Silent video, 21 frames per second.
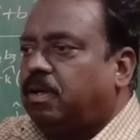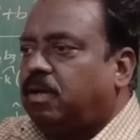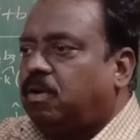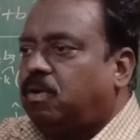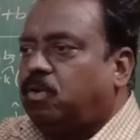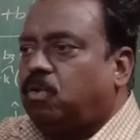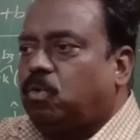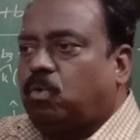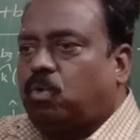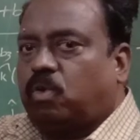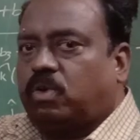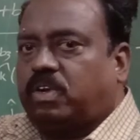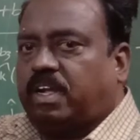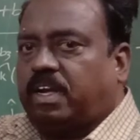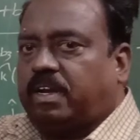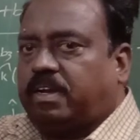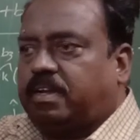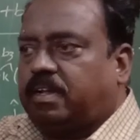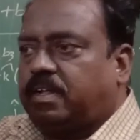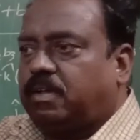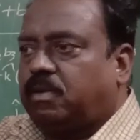you
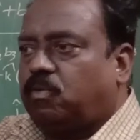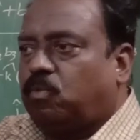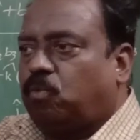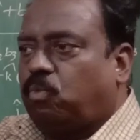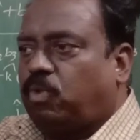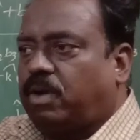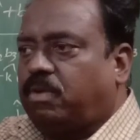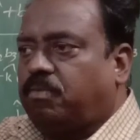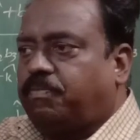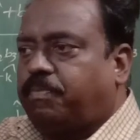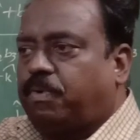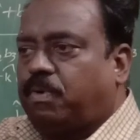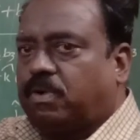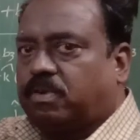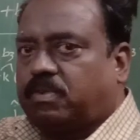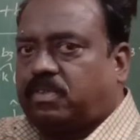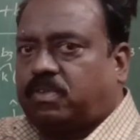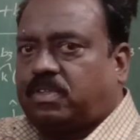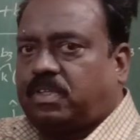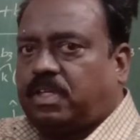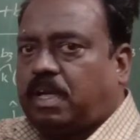rotate one
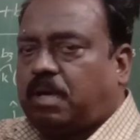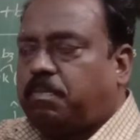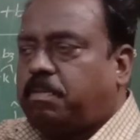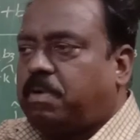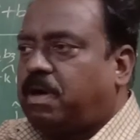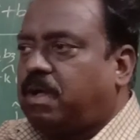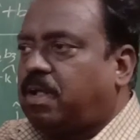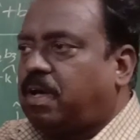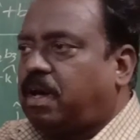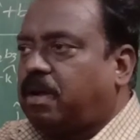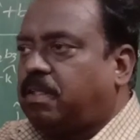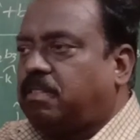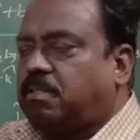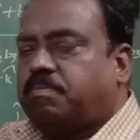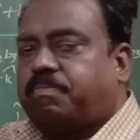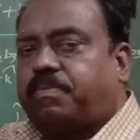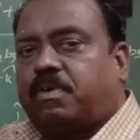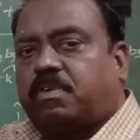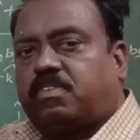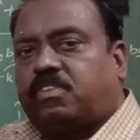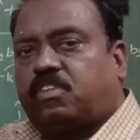force A bar, another
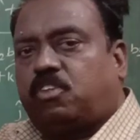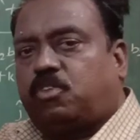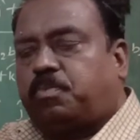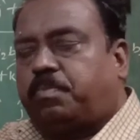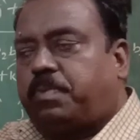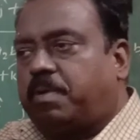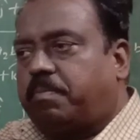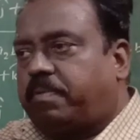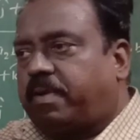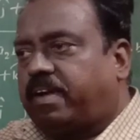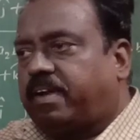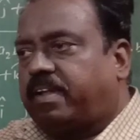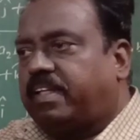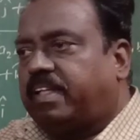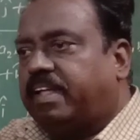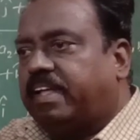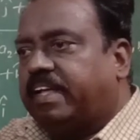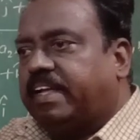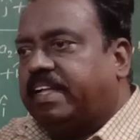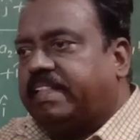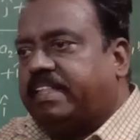force is B bar.
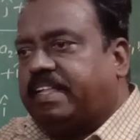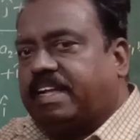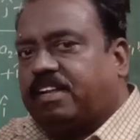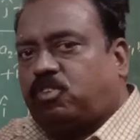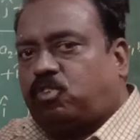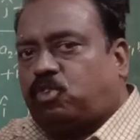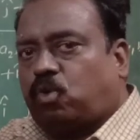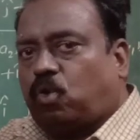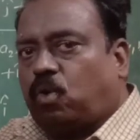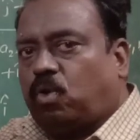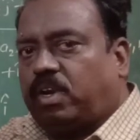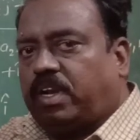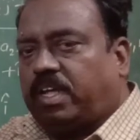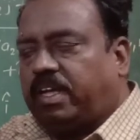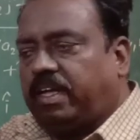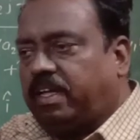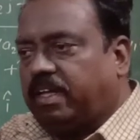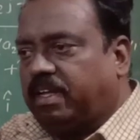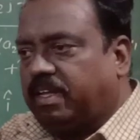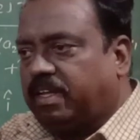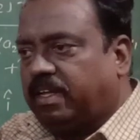Then
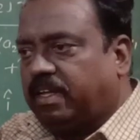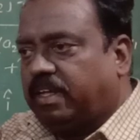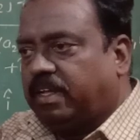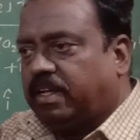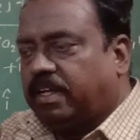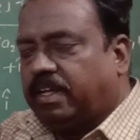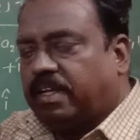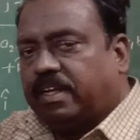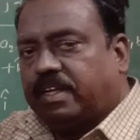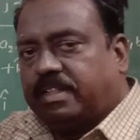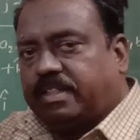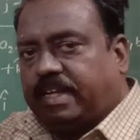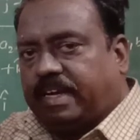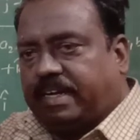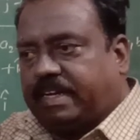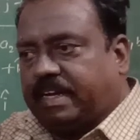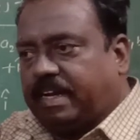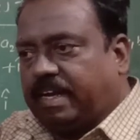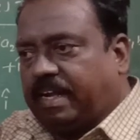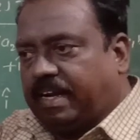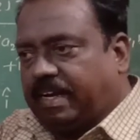slowly
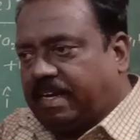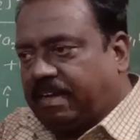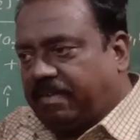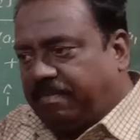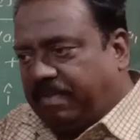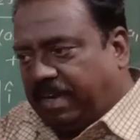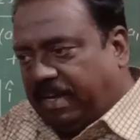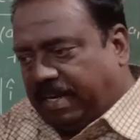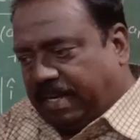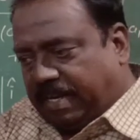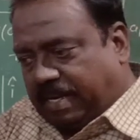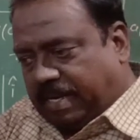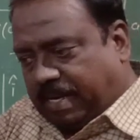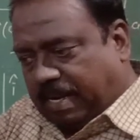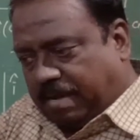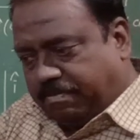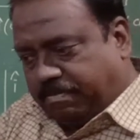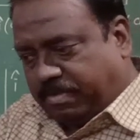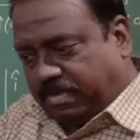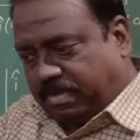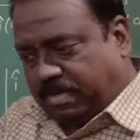that nut will
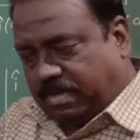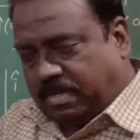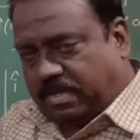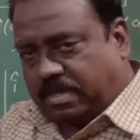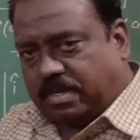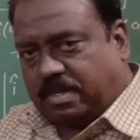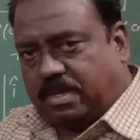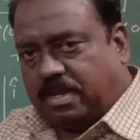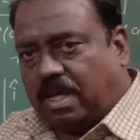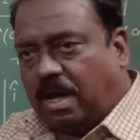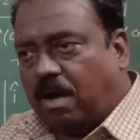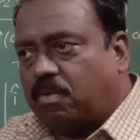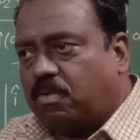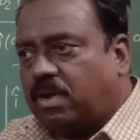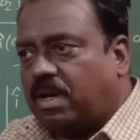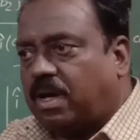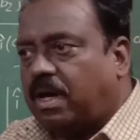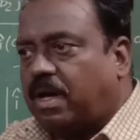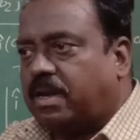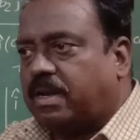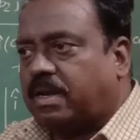comes
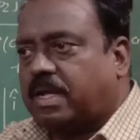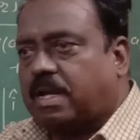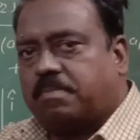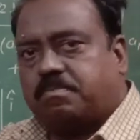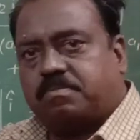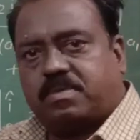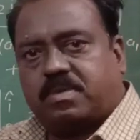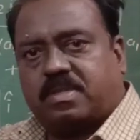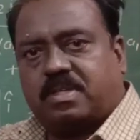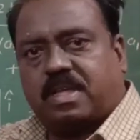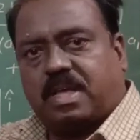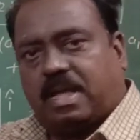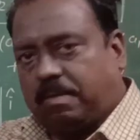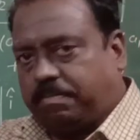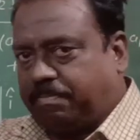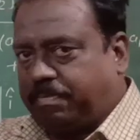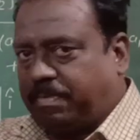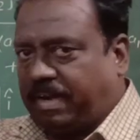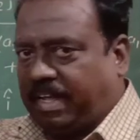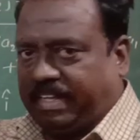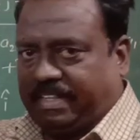down or comes
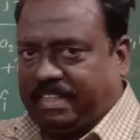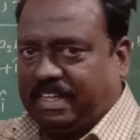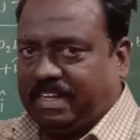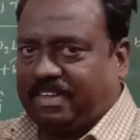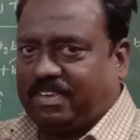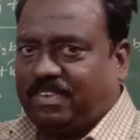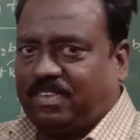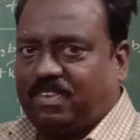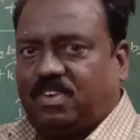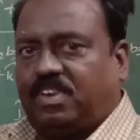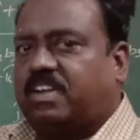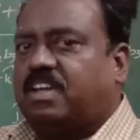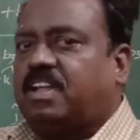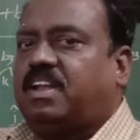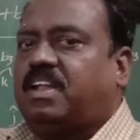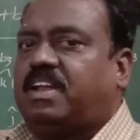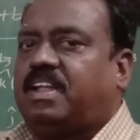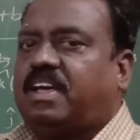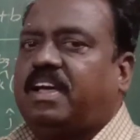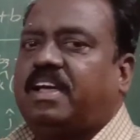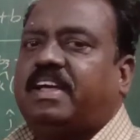up like that. Okay,
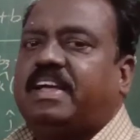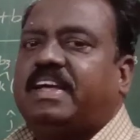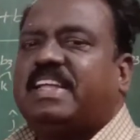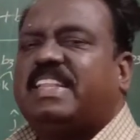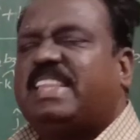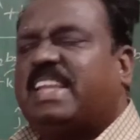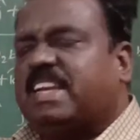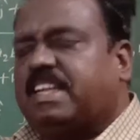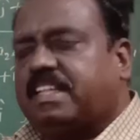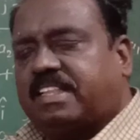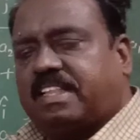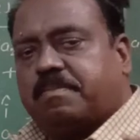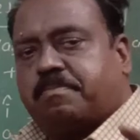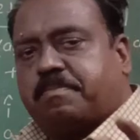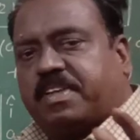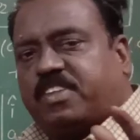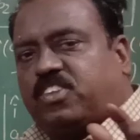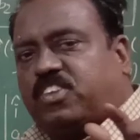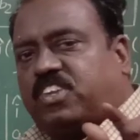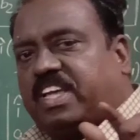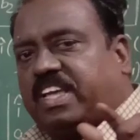Nana? That is the
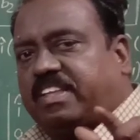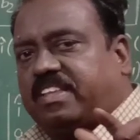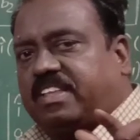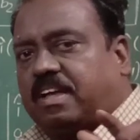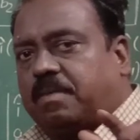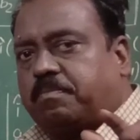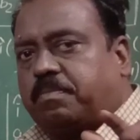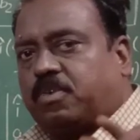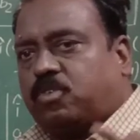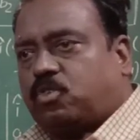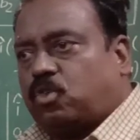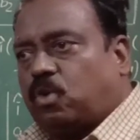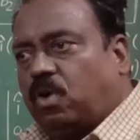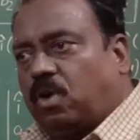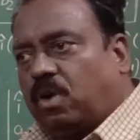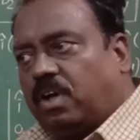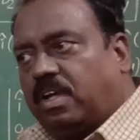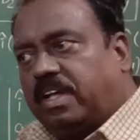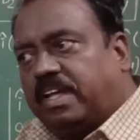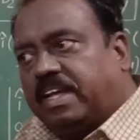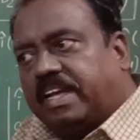best example.
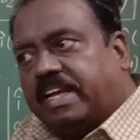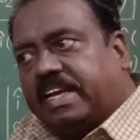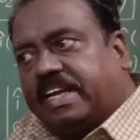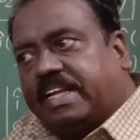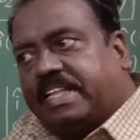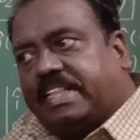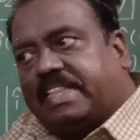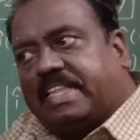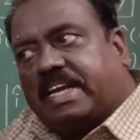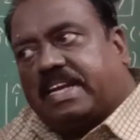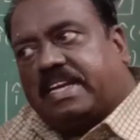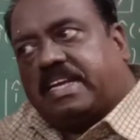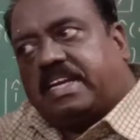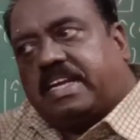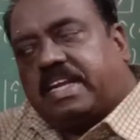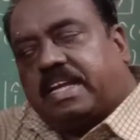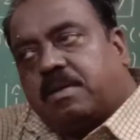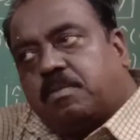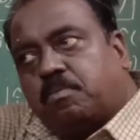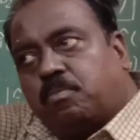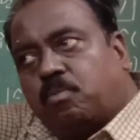So that
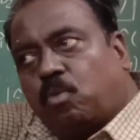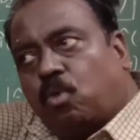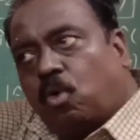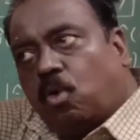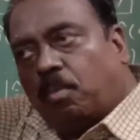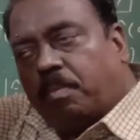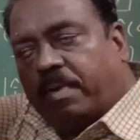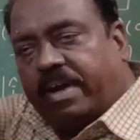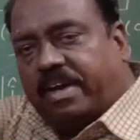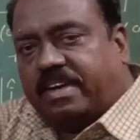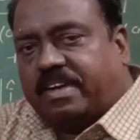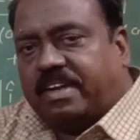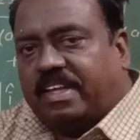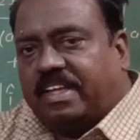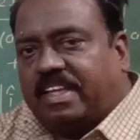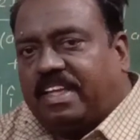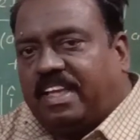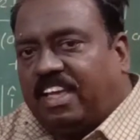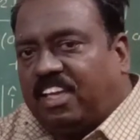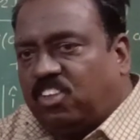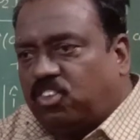movement
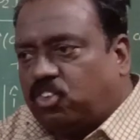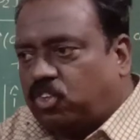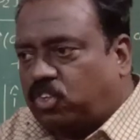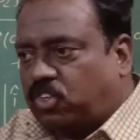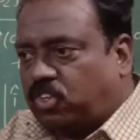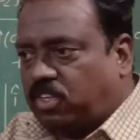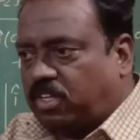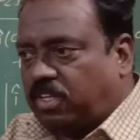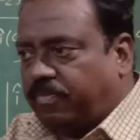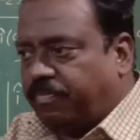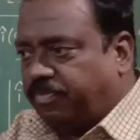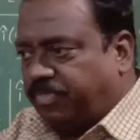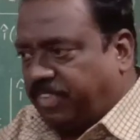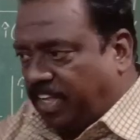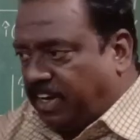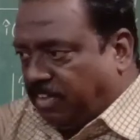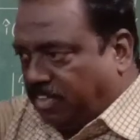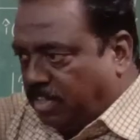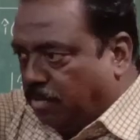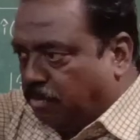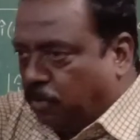is, there
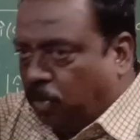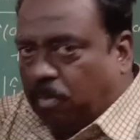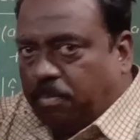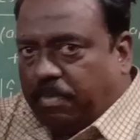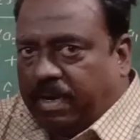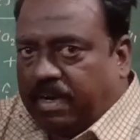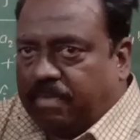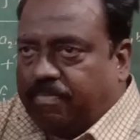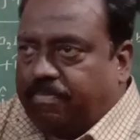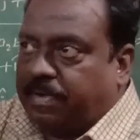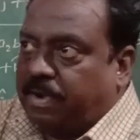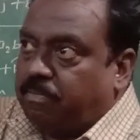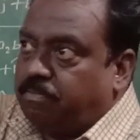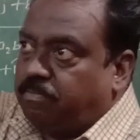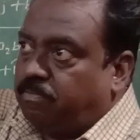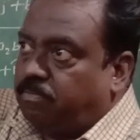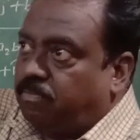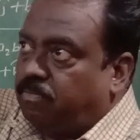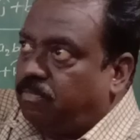is a movement from